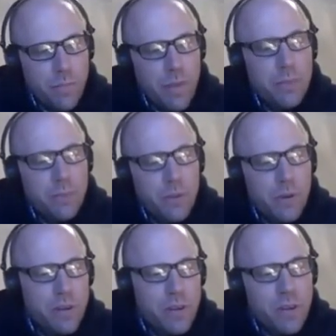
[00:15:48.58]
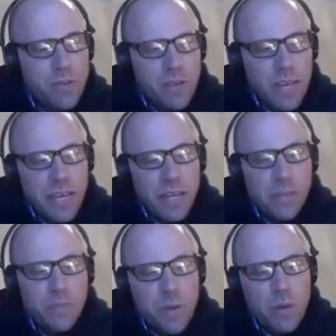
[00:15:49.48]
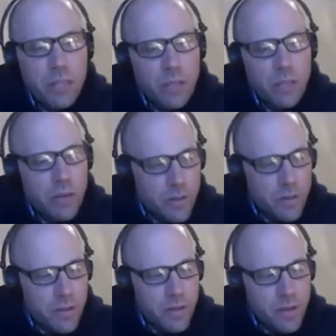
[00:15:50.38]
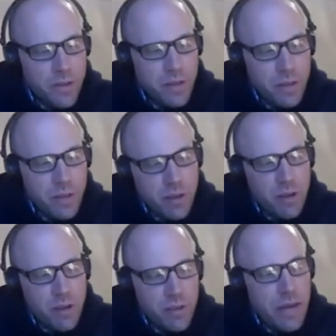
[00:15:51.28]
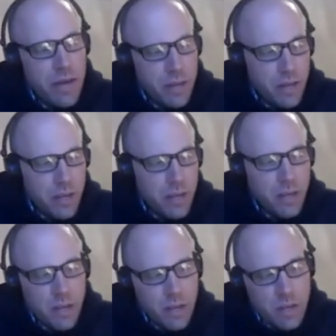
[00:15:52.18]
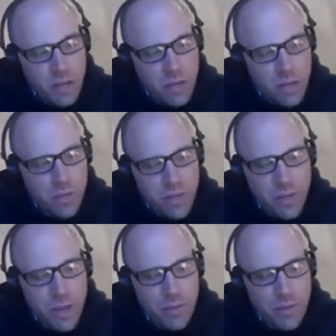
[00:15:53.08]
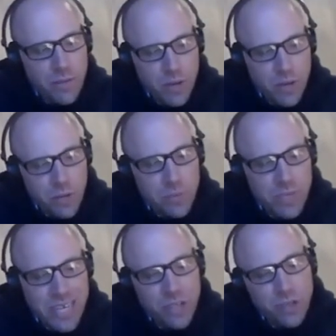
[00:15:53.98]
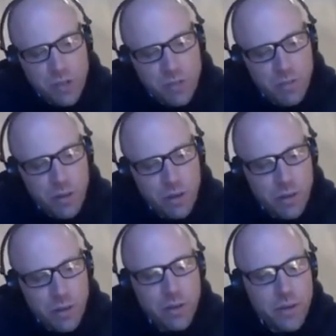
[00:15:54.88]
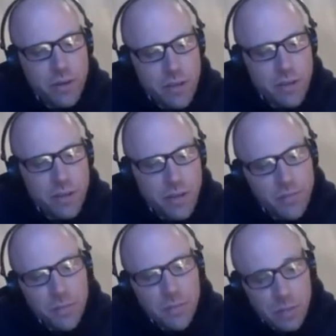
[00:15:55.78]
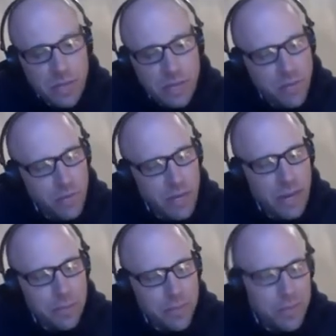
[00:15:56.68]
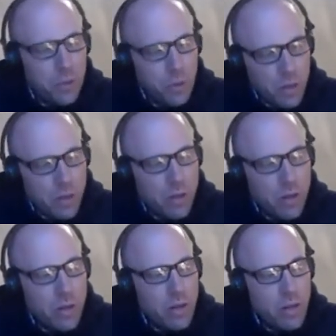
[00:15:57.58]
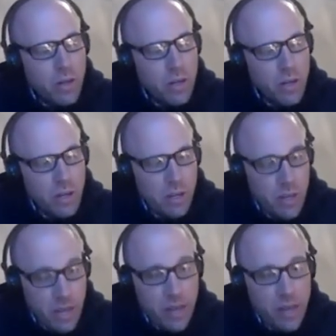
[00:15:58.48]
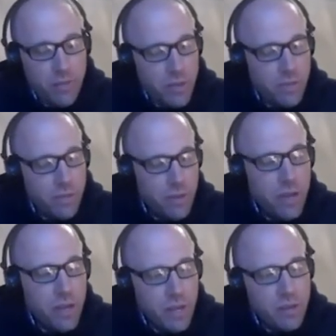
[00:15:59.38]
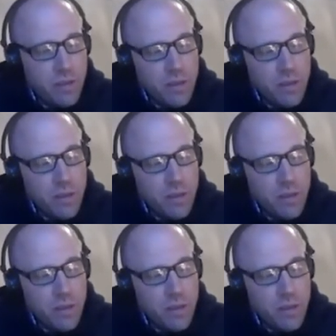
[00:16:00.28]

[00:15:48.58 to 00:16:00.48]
paper is Understanding and Promoting Learning Theories, and he talks about humans have different interpretations of learning theories and different beliefs about how people learn. And as we've studied